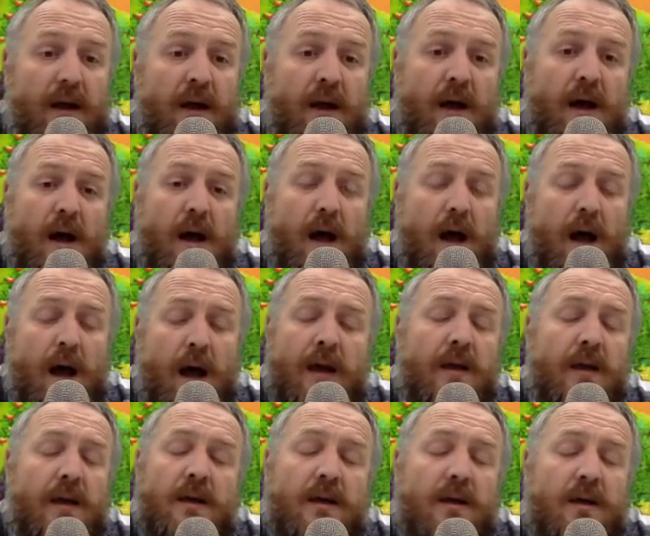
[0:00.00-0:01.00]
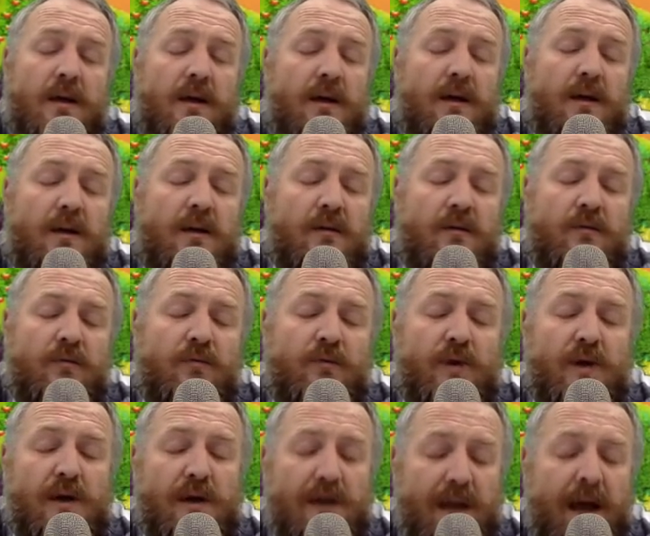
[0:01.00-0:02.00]
I
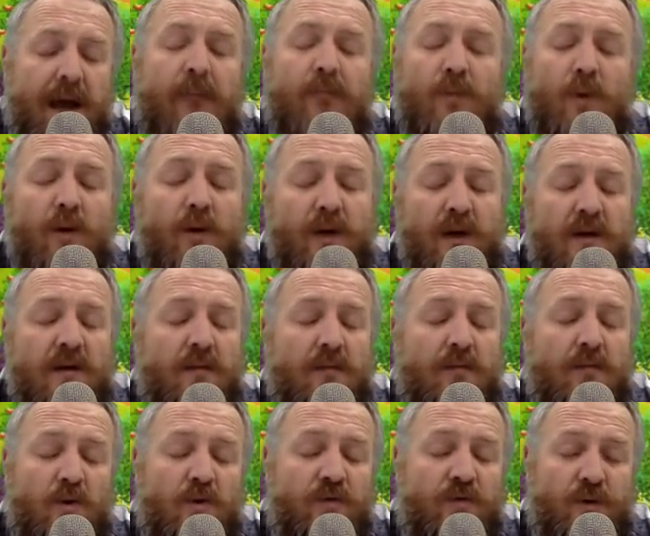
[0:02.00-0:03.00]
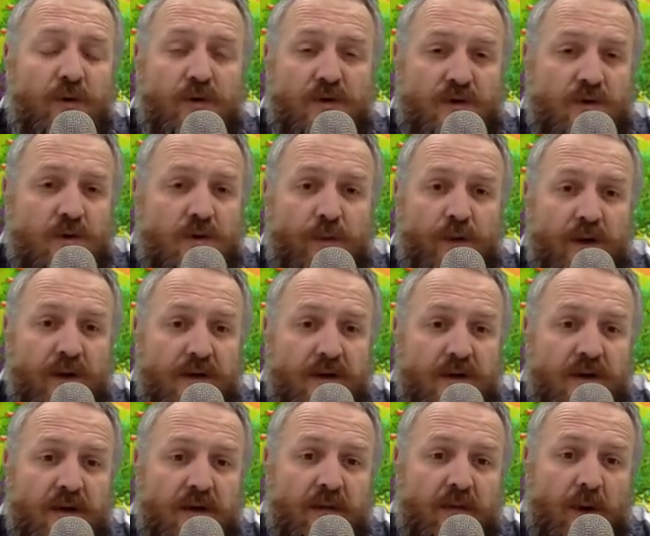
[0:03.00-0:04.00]
really am not in the mood for your
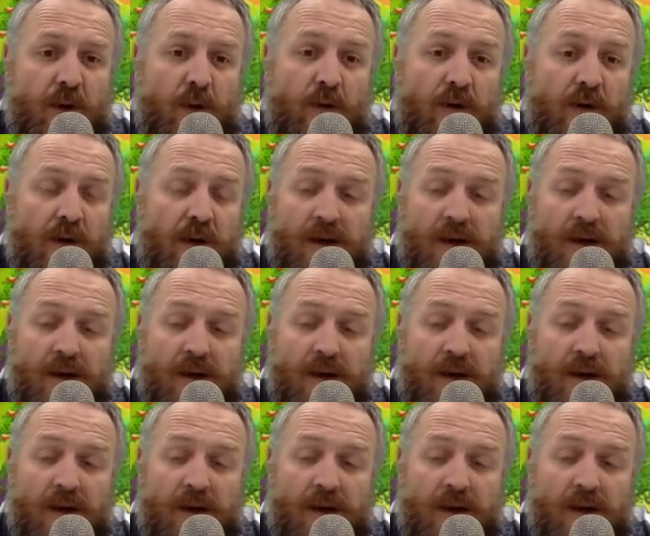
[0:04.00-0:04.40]
stupidity at the moment.